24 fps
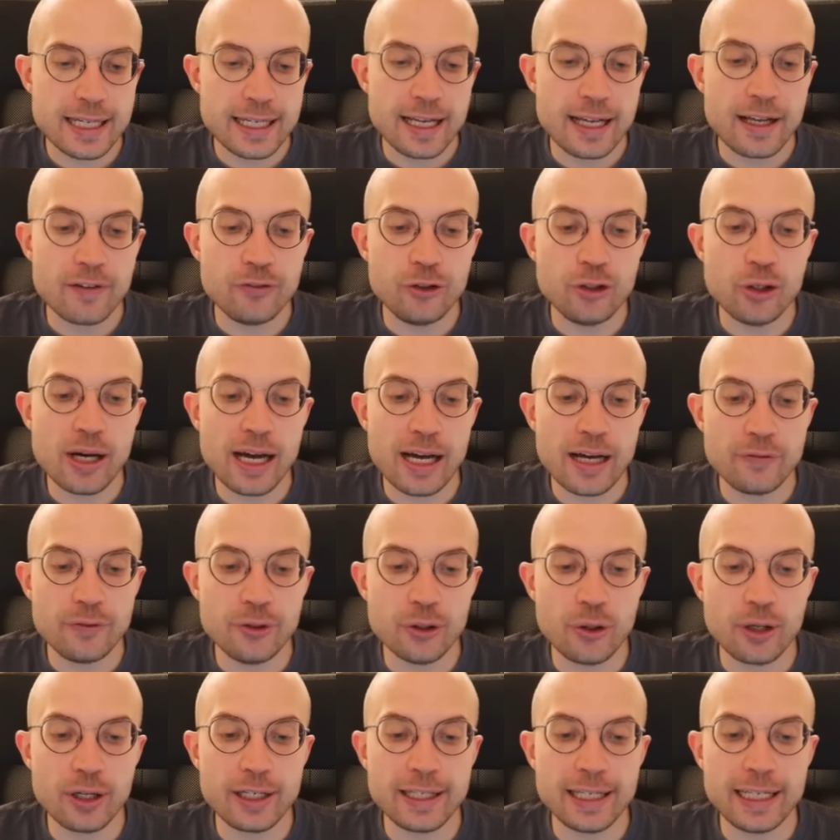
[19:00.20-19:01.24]
if you have your
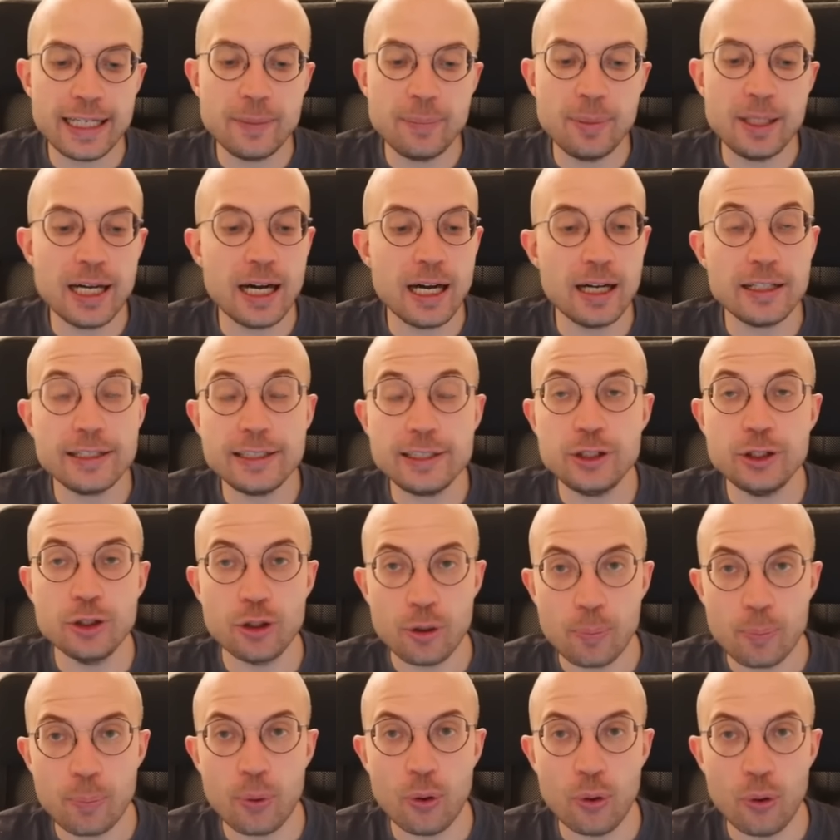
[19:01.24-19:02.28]
king behind your
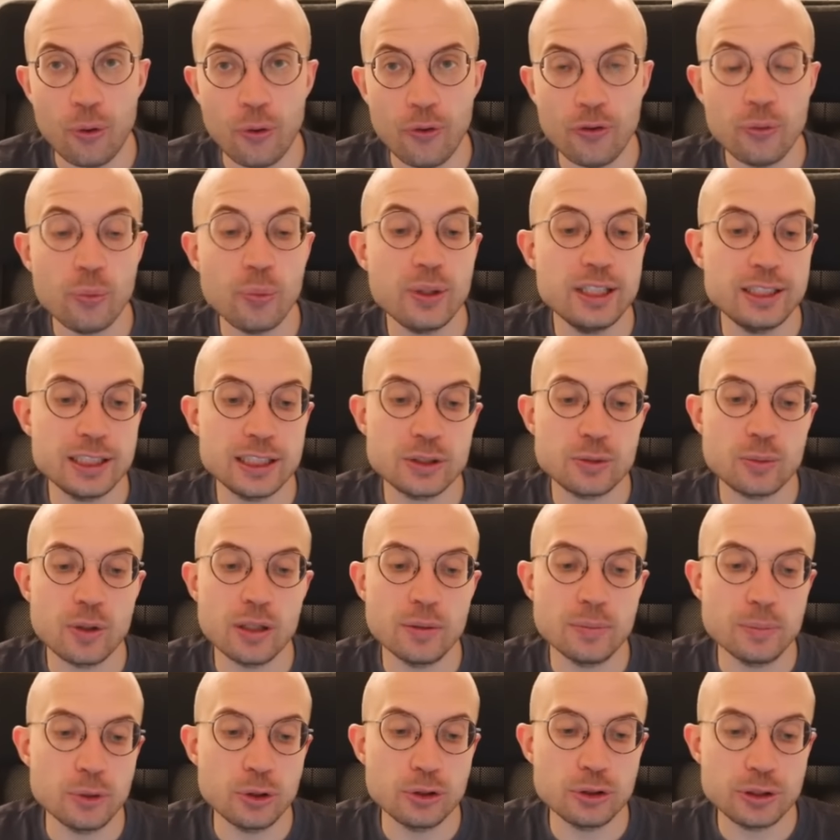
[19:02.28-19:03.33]
pawn, which is what
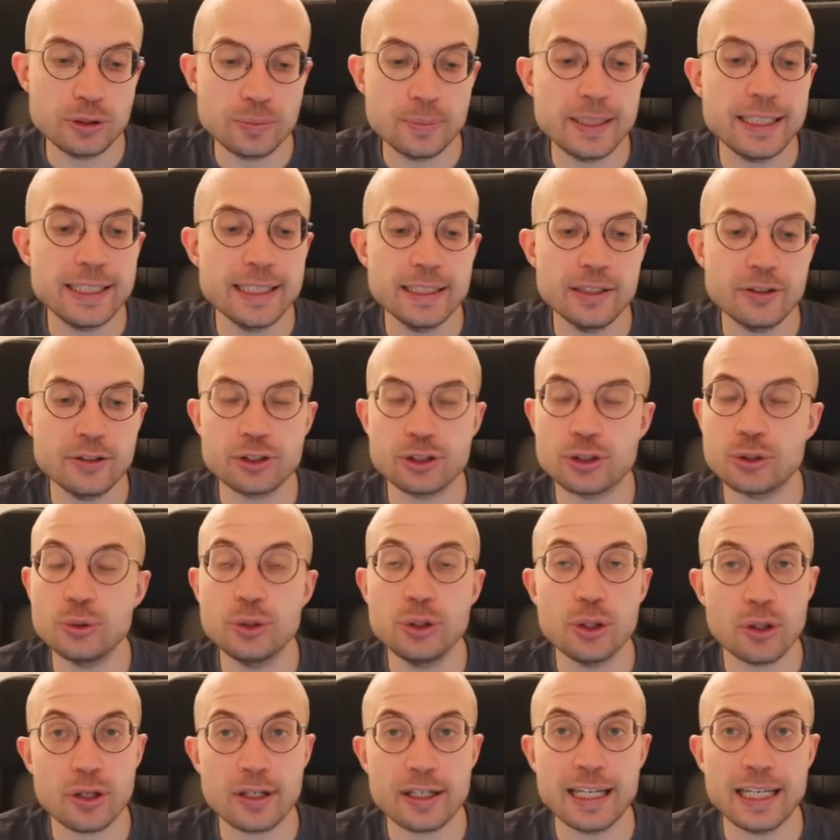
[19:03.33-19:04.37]
most beginners do, your
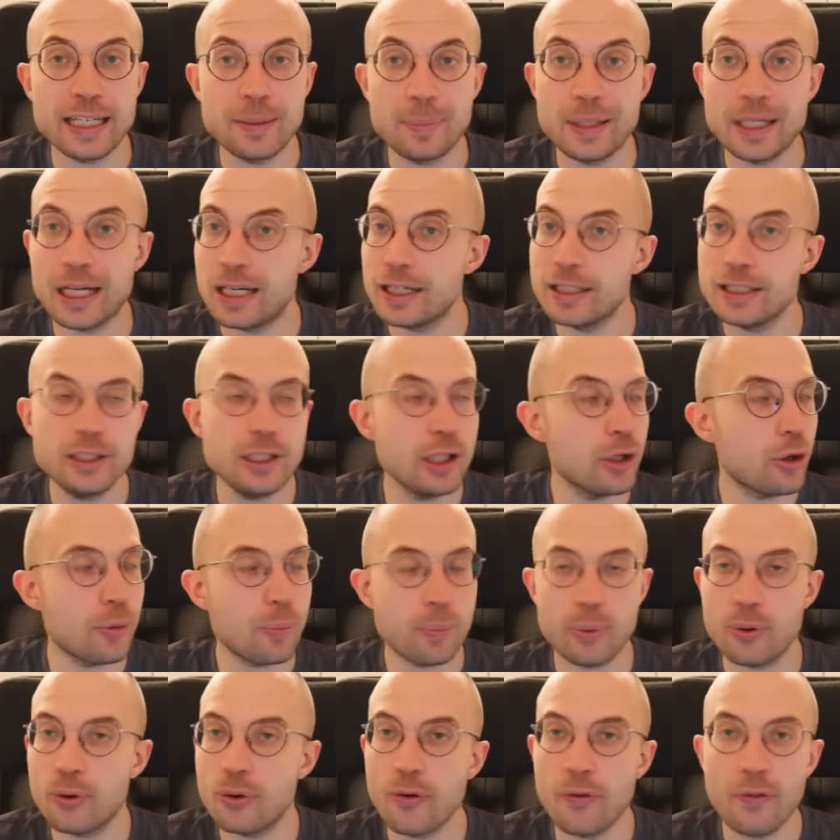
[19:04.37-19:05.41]
king behind your
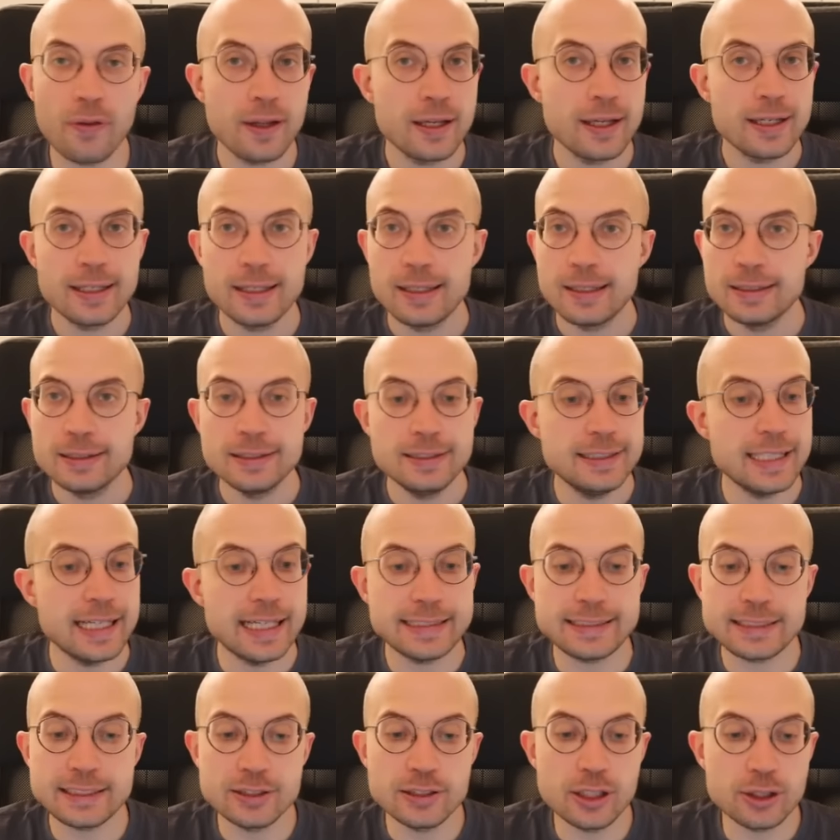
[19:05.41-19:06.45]
pawn,
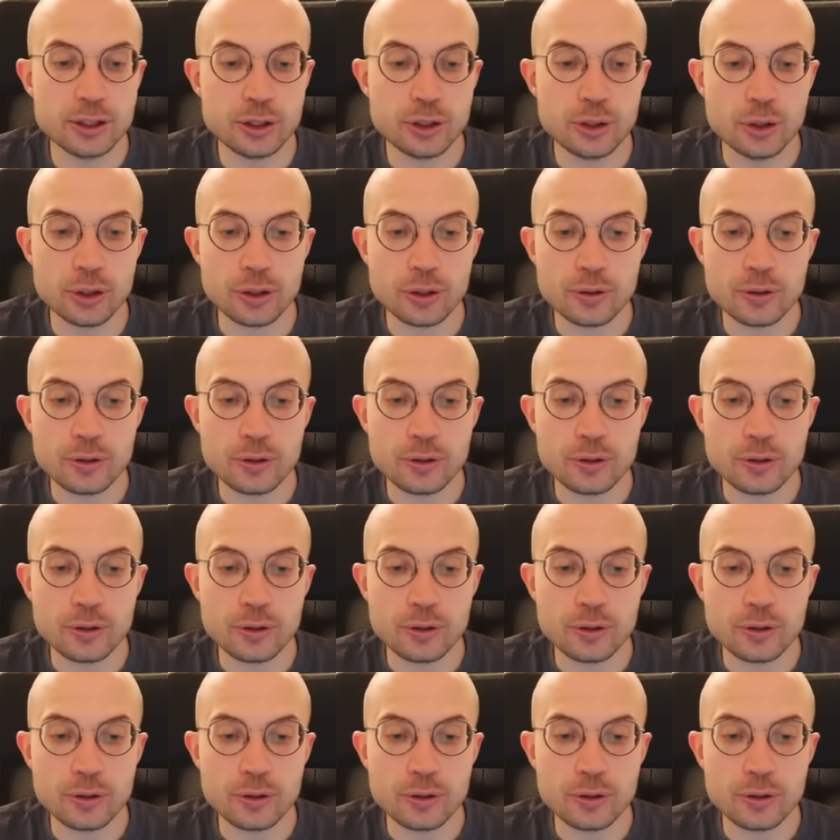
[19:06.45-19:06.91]
that's not good.